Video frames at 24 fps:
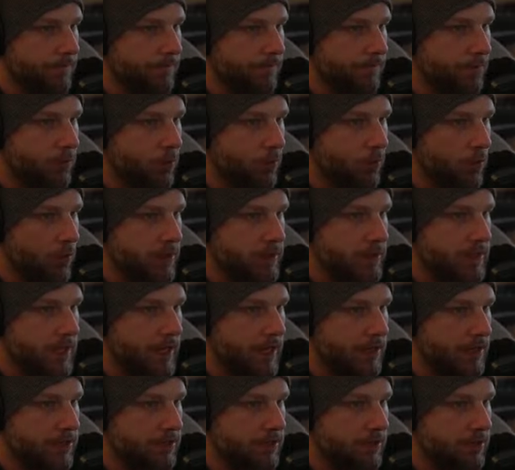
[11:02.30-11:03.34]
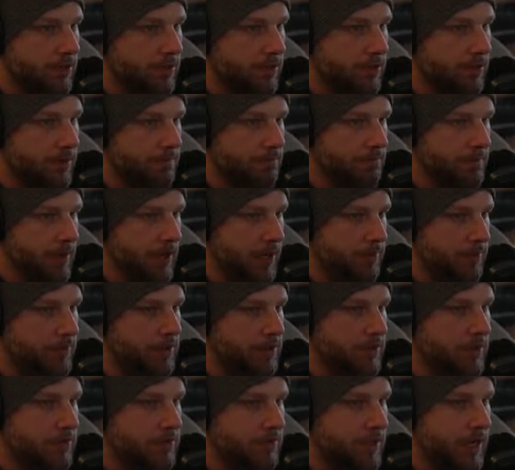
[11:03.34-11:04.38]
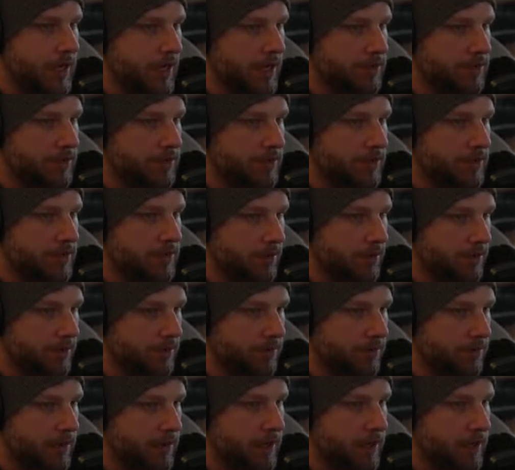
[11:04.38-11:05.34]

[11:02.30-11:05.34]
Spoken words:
one texture, maybe two textures, 3,